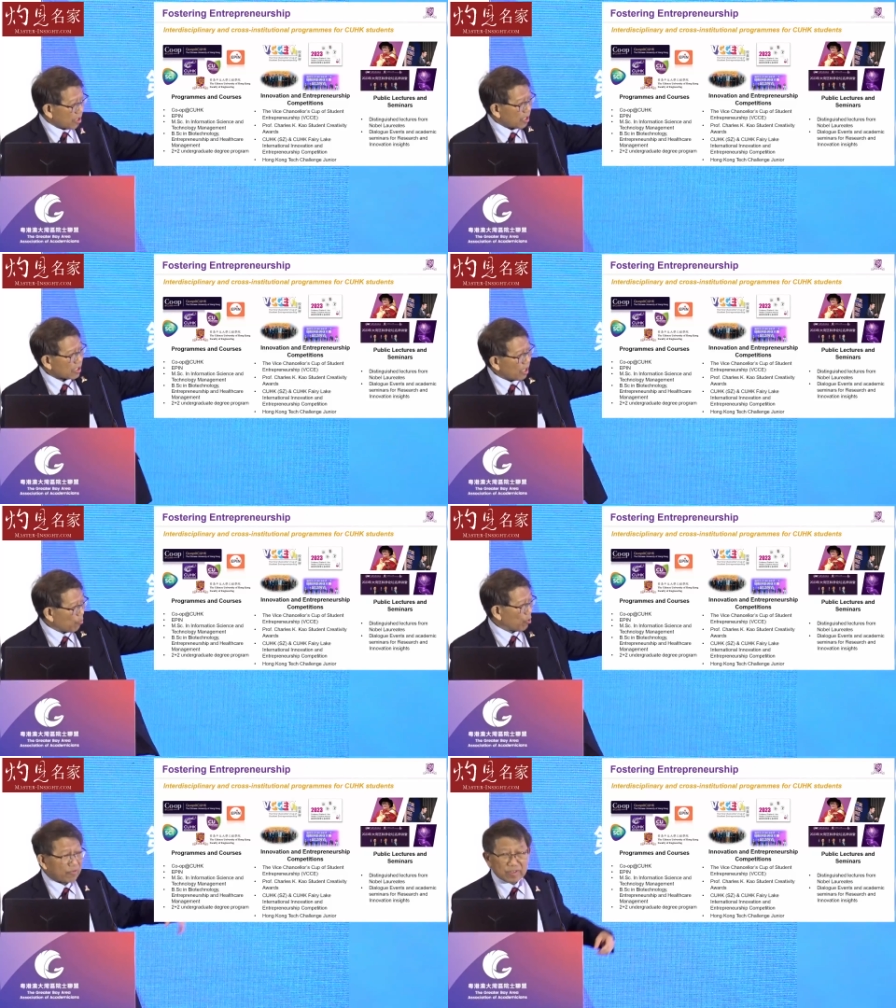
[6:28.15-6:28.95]
There are a
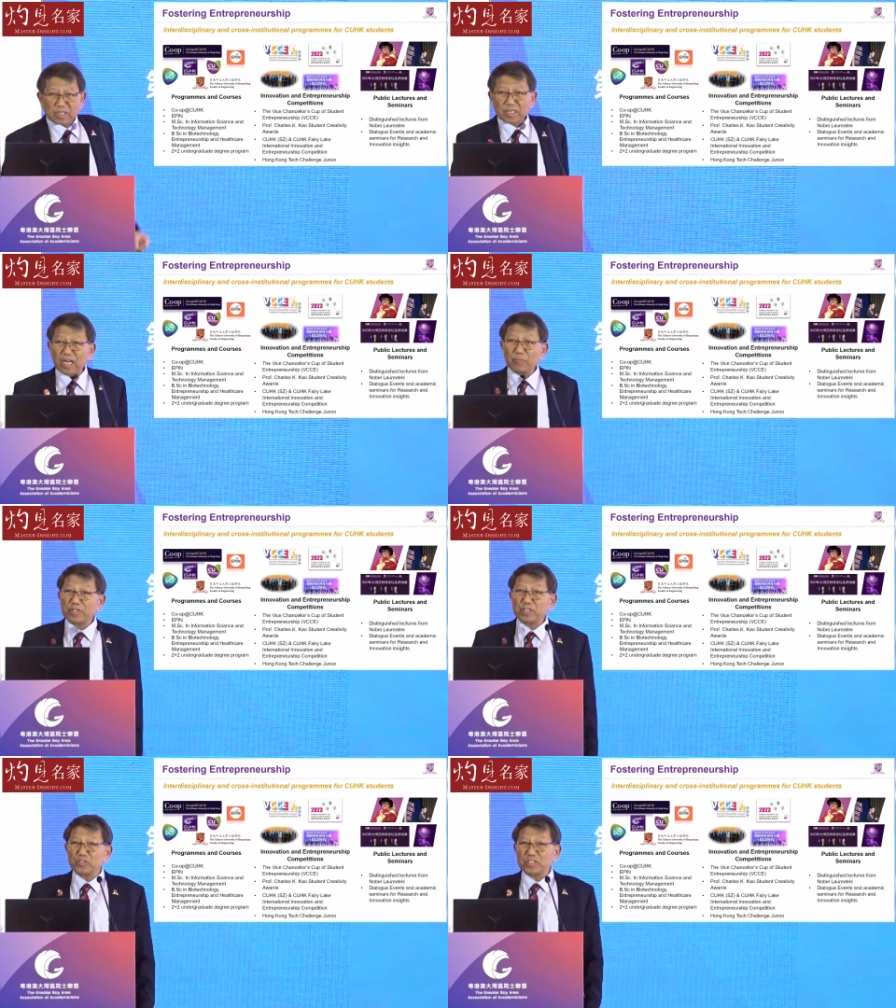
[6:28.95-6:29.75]
couple of uh,
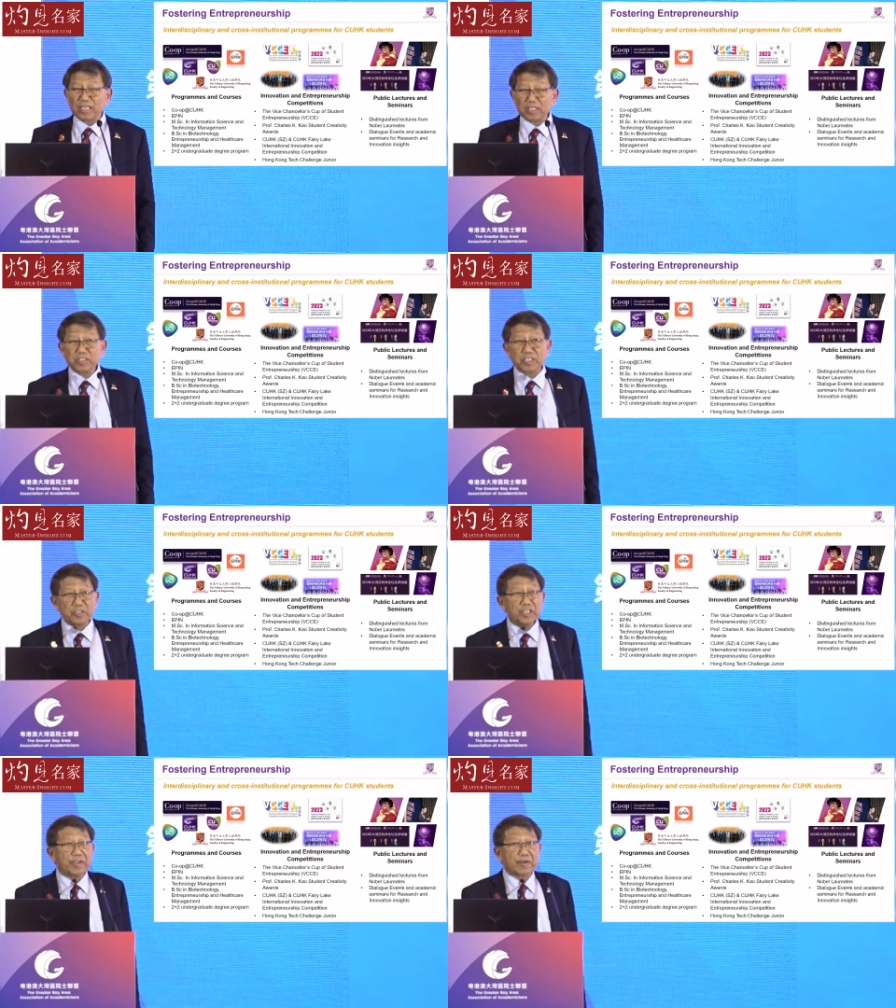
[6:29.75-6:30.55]
competitions I
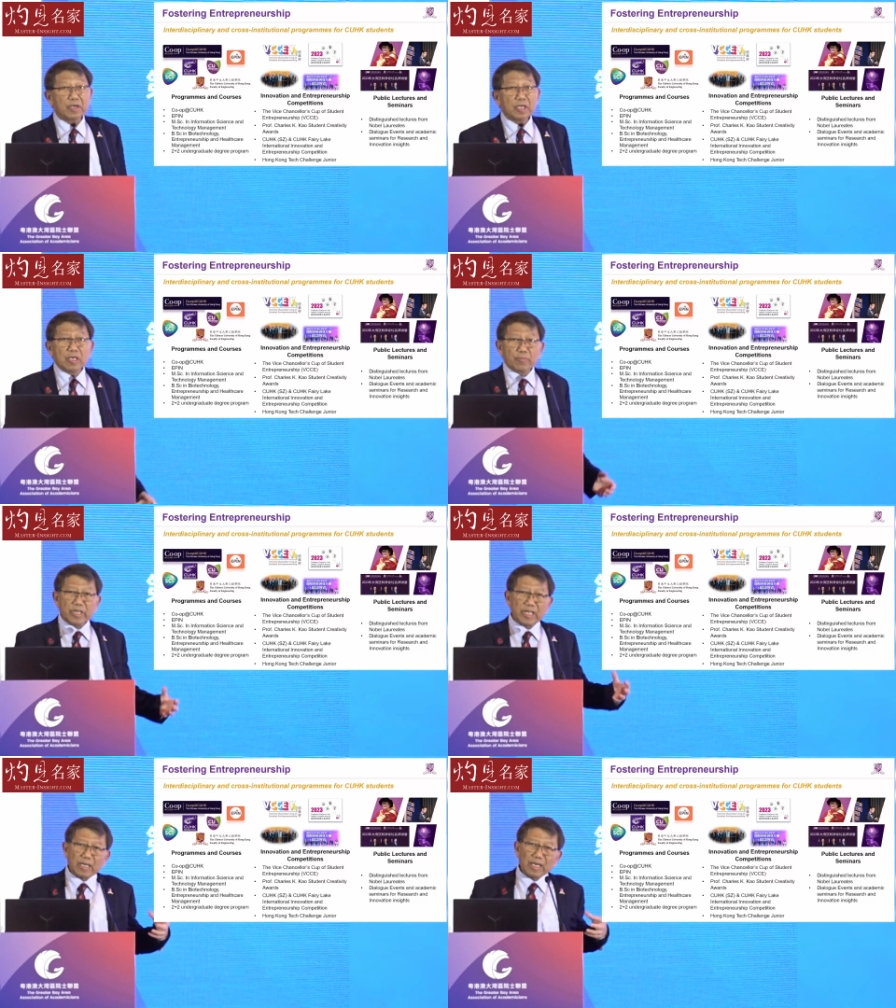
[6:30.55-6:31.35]
listed here,
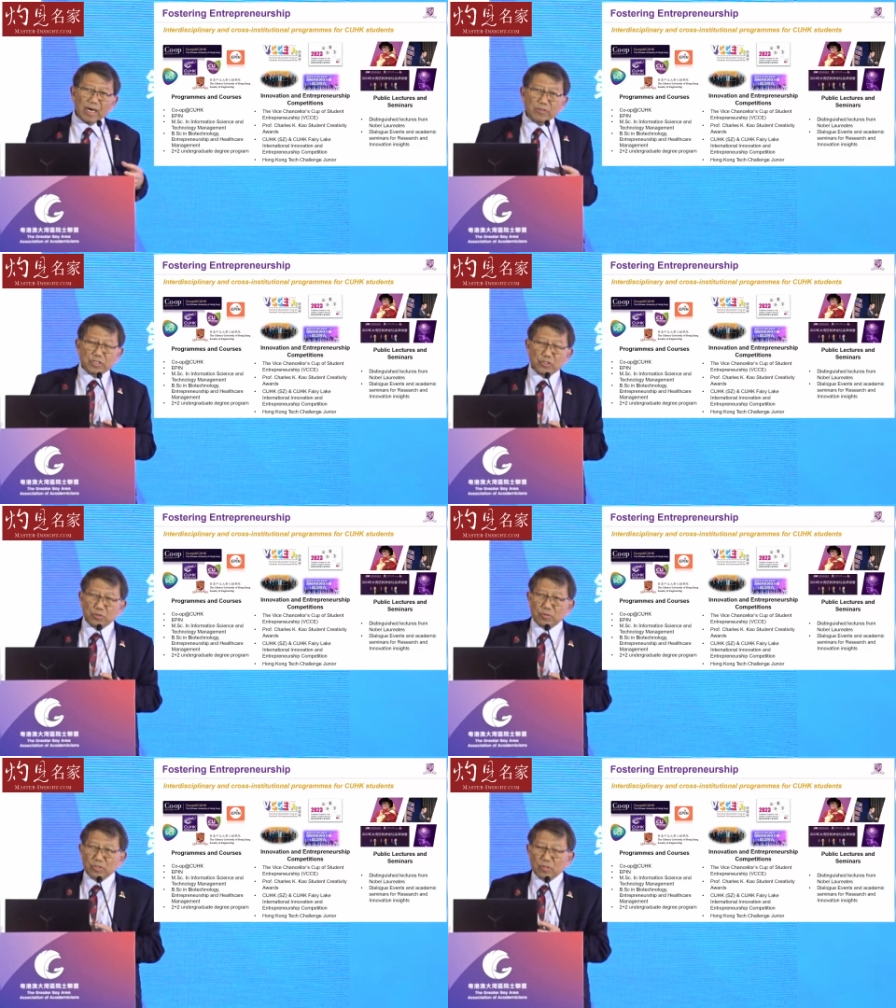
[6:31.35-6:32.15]
but it allows a
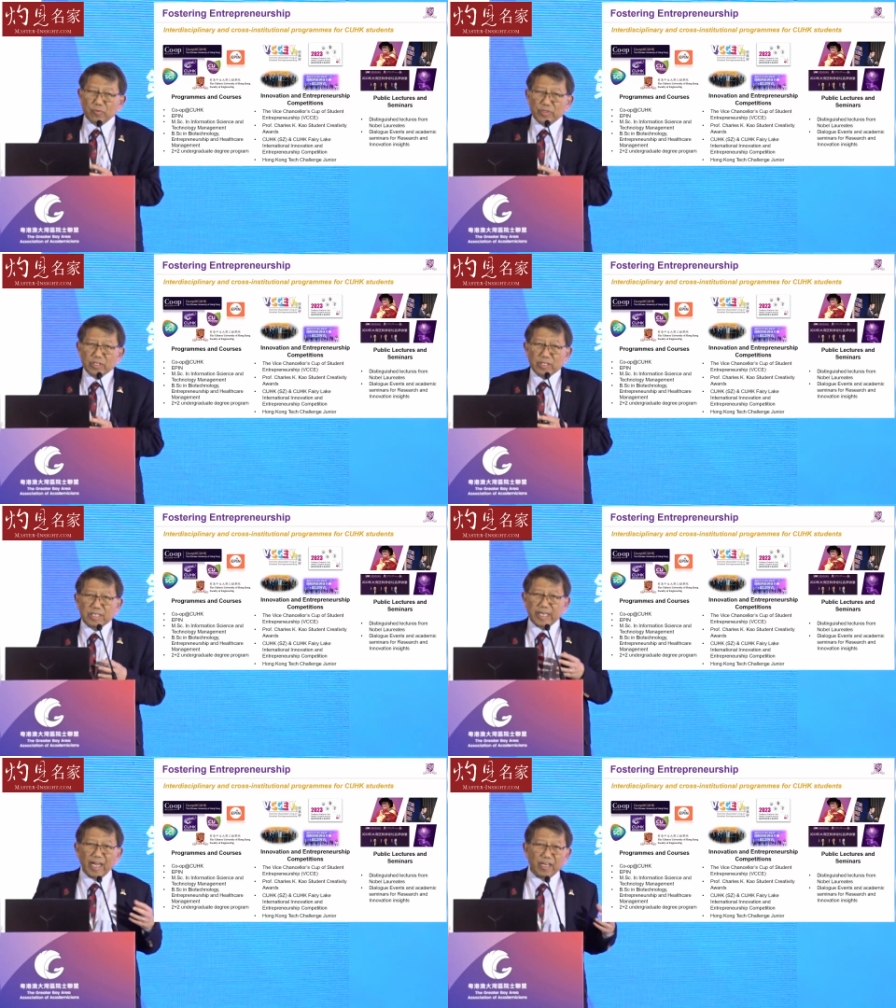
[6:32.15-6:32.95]
student to really
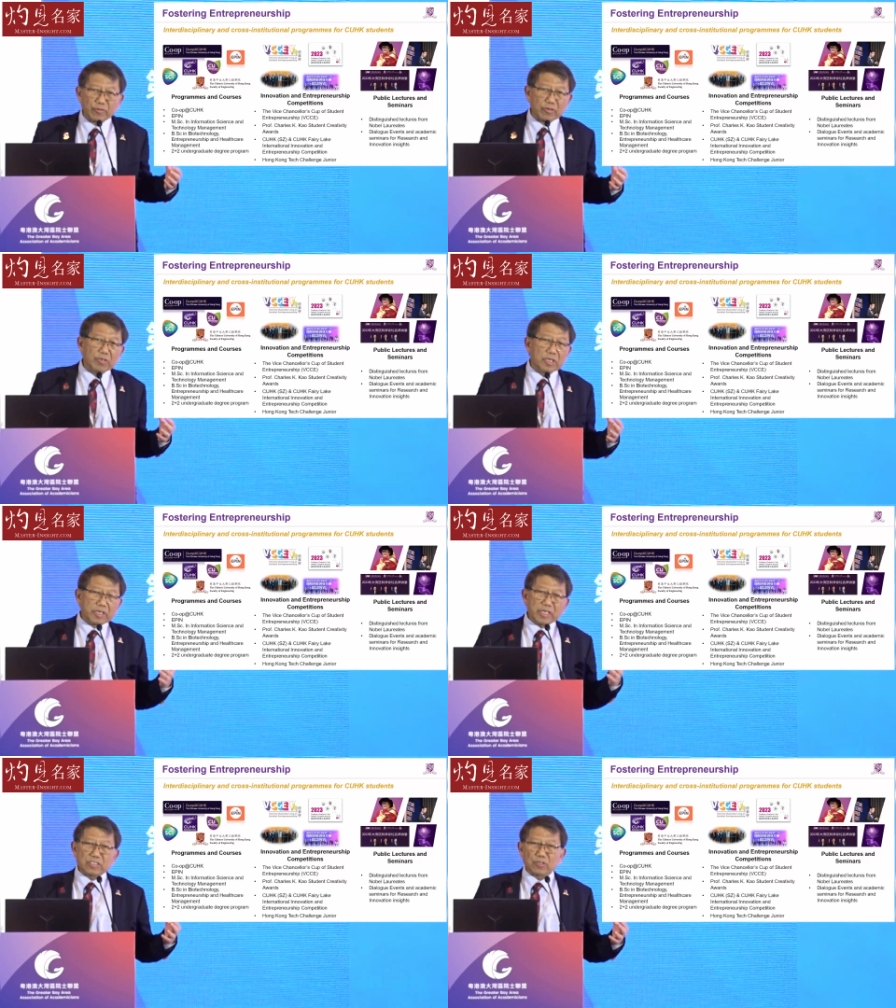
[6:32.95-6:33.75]
gather
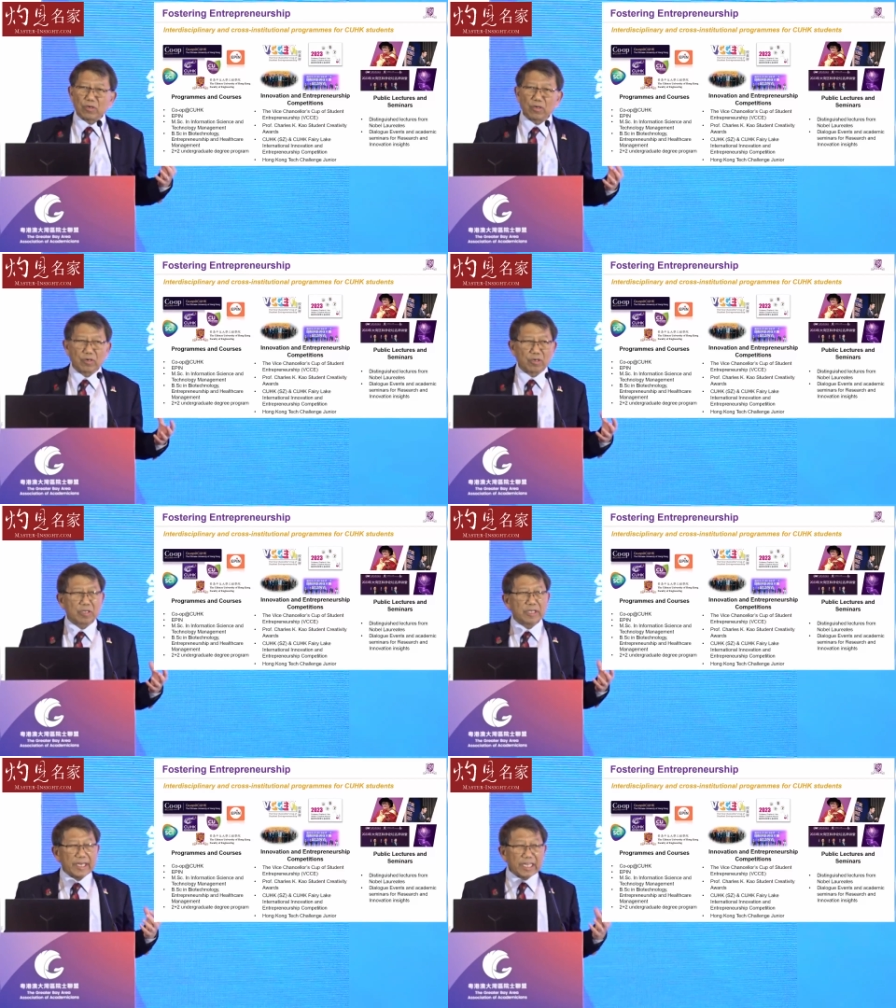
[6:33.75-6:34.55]
his or
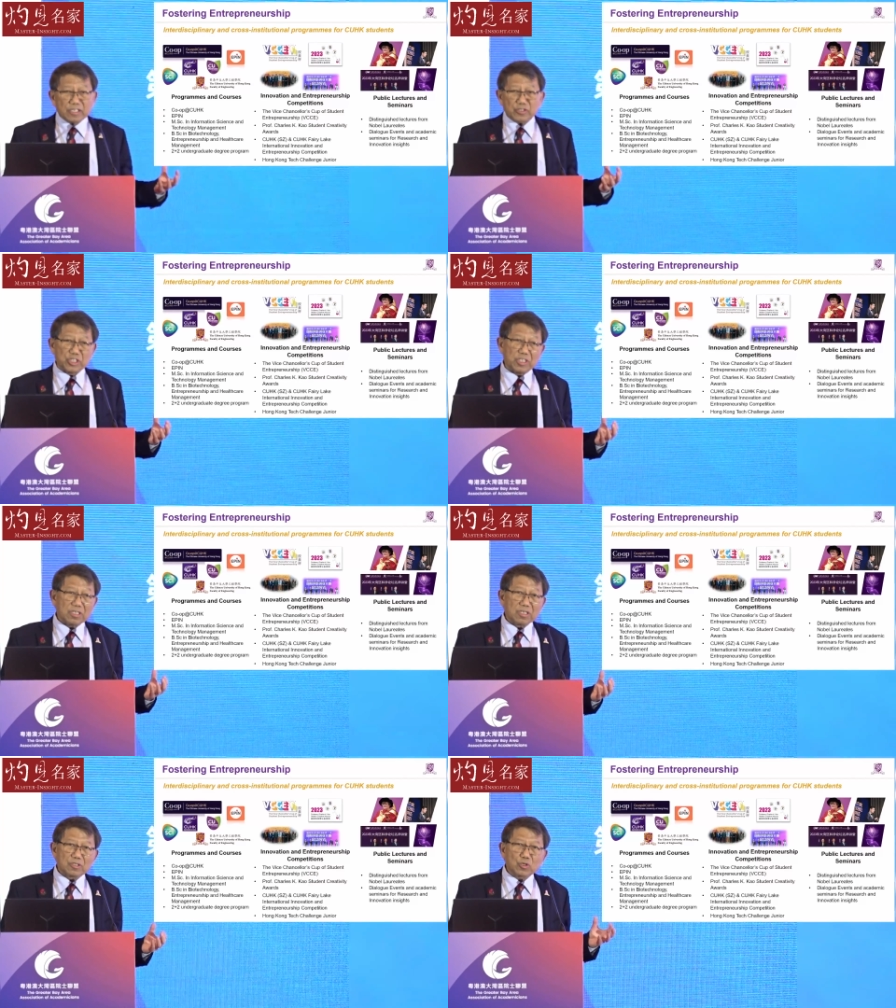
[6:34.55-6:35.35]
her energy
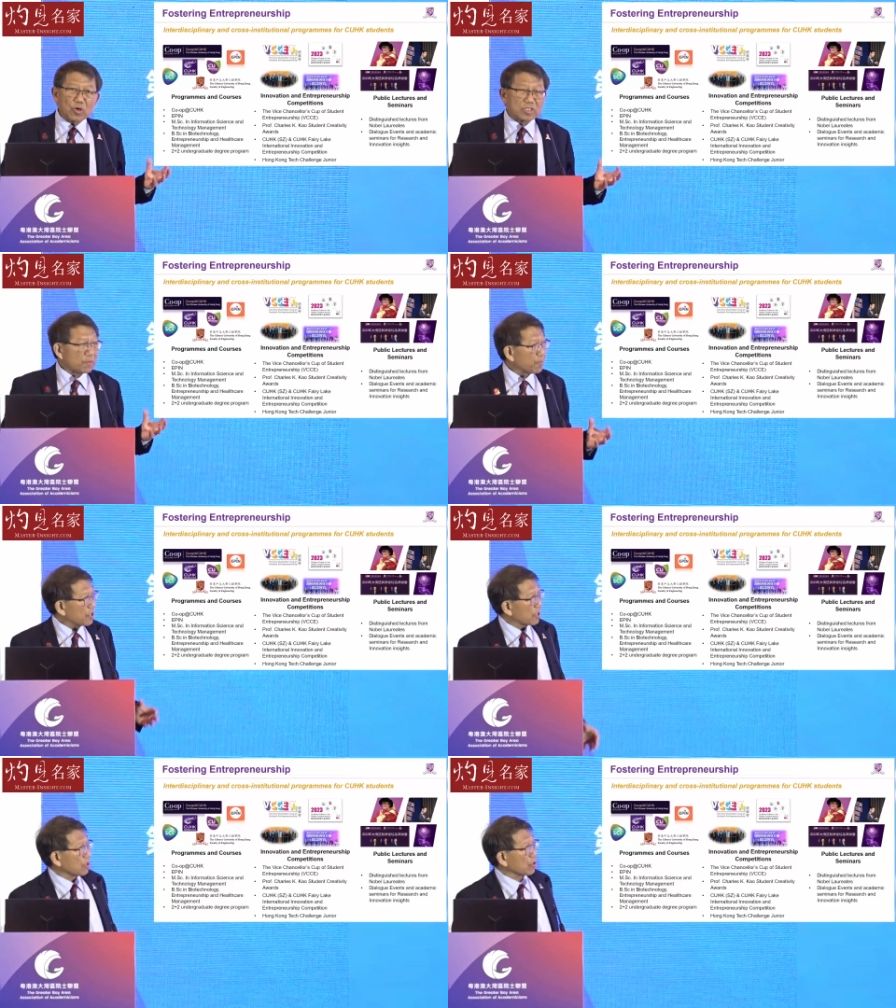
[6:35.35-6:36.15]
towards a
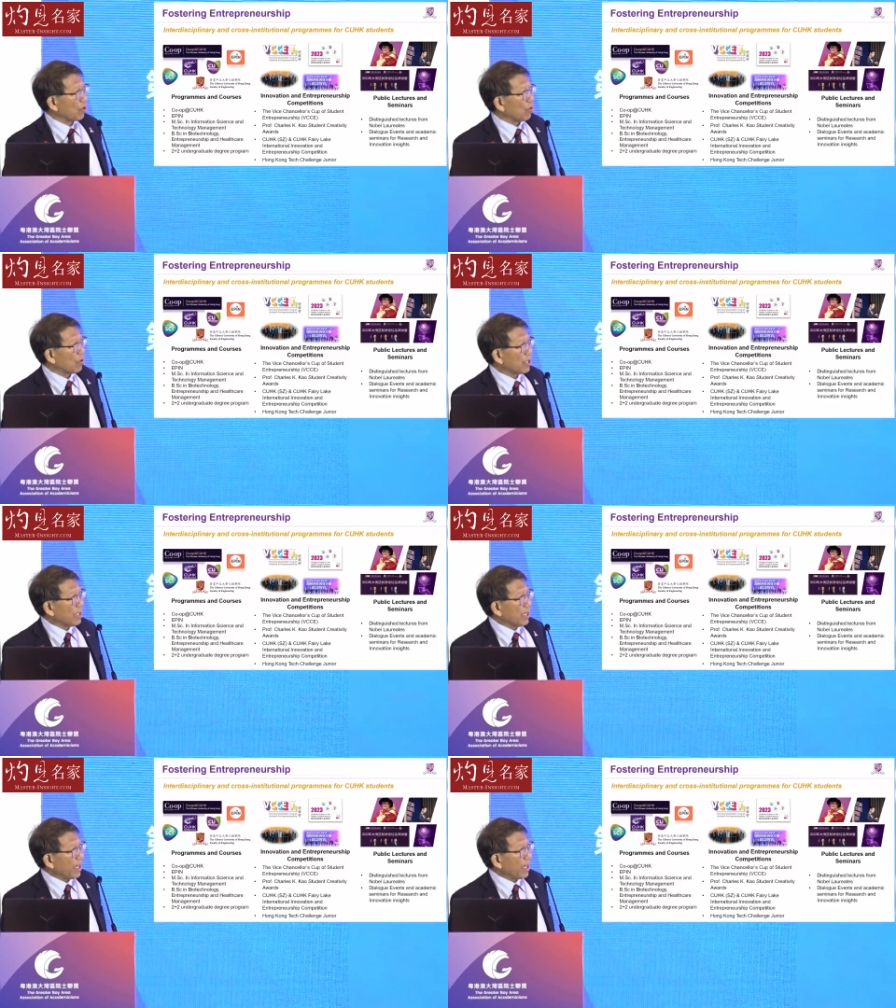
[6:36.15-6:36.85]
particular goal.